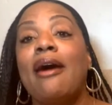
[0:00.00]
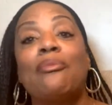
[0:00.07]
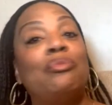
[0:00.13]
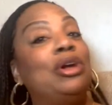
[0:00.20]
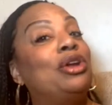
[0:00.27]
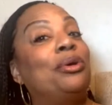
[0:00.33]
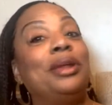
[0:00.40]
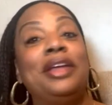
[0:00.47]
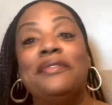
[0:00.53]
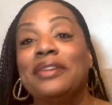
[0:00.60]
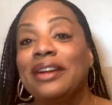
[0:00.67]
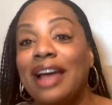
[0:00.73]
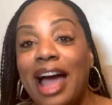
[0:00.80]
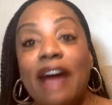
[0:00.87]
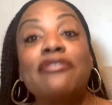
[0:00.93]
We don't even
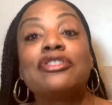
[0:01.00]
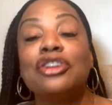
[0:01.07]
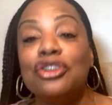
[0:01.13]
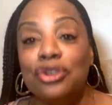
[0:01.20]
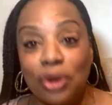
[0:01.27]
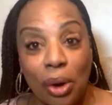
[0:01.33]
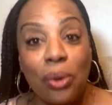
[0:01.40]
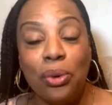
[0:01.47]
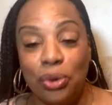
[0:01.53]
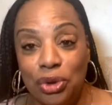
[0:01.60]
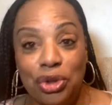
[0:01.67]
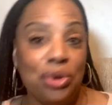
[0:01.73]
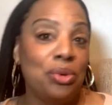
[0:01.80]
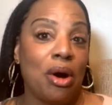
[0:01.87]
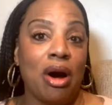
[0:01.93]
have to know who
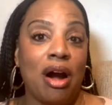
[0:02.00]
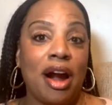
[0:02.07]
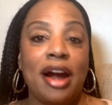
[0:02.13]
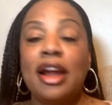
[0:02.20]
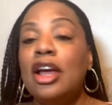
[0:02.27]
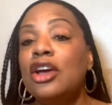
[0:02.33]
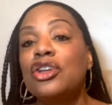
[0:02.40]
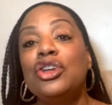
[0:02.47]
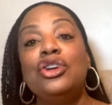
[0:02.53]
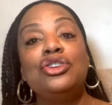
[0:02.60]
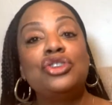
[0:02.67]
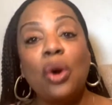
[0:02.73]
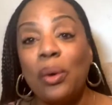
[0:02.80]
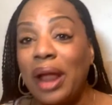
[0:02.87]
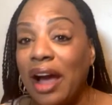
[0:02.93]
you are. You
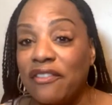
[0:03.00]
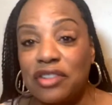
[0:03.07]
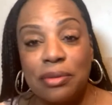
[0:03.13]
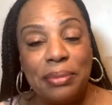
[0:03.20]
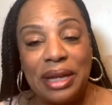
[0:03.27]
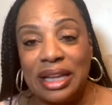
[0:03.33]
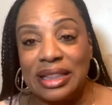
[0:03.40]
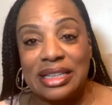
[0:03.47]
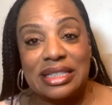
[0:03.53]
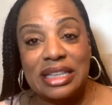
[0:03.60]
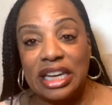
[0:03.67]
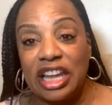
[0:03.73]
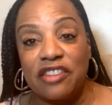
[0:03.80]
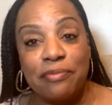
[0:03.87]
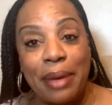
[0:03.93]
don't have to be in the
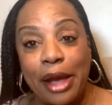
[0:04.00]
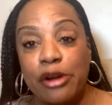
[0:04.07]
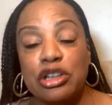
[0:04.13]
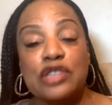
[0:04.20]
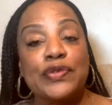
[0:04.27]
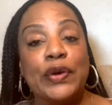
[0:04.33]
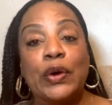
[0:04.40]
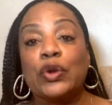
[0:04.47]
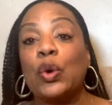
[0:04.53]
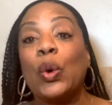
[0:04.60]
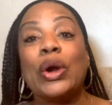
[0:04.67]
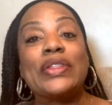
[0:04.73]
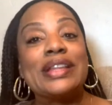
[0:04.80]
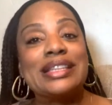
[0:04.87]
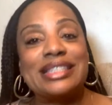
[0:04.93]
city of Bakersfield
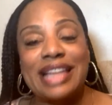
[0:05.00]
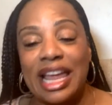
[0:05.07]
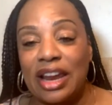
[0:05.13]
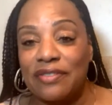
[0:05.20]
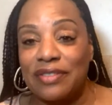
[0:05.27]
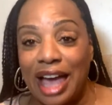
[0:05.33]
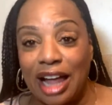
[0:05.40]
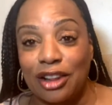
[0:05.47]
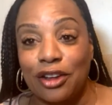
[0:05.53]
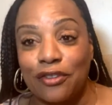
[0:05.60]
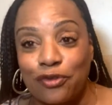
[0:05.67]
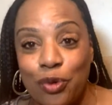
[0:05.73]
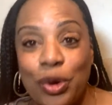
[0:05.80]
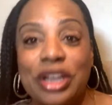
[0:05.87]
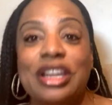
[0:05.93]
or the state of
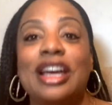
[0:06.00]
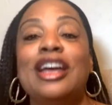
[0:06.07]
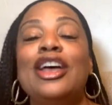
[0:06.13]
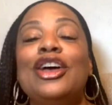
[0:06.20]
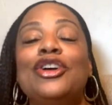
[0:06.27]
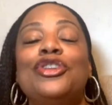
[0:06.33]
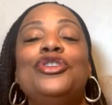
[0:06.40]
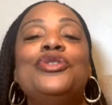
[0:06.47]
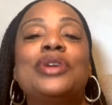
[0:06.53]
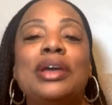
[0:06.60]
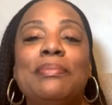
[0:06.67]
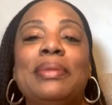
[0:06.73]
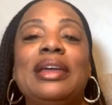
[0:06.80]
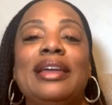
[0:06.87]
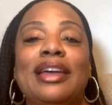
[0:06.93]
California. You can
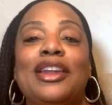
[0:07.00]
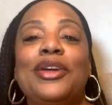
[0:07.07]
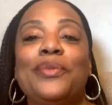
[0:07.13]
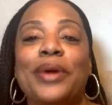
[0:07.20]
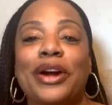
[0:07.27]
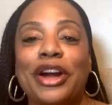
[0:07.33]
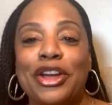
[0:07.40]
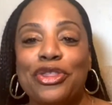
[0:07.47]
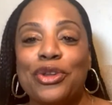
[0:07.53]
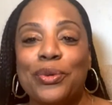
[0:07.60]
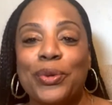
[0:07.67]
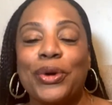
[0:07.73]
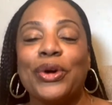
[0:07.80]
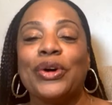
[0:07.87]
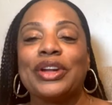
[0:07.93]
be anywhere in the
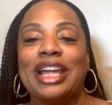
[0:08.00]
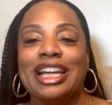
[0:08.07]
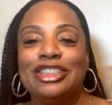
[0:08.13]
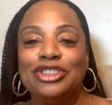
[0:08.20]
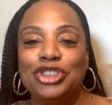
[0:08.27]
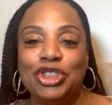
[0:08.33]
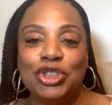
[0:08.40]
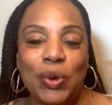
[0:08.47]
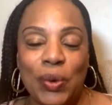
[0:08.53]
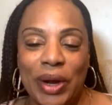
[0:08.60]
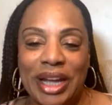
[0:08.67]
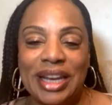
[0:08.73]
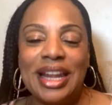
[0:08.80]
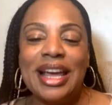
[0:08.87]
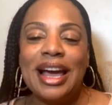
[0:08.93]
world and
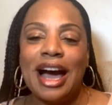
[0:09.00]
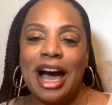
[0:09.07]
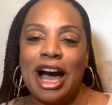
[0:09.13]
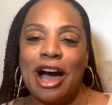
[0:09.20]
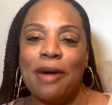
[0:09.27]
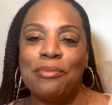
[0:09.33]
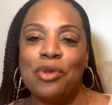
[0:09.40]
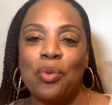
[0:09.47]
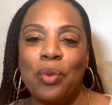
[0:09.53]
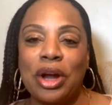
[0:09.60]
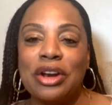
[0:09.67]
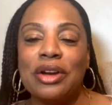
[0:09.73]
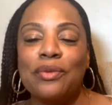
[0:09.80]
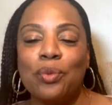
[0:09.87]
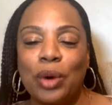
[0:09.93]
join
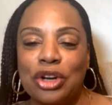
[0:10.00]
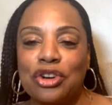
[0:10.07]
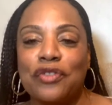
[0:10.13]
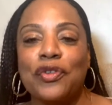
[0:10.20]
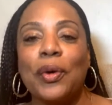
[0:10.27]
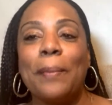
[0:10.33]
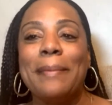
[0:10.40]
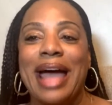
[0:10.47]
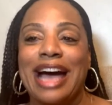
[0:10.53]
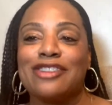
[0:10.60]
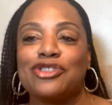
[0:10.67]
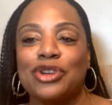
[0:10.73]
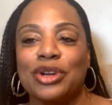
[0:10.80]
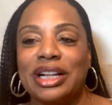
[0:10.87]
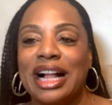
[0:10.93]
the wonderful
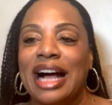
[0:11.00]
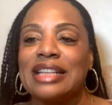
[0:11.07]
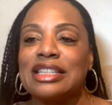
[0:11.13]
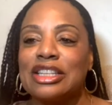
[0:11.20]
masterclass.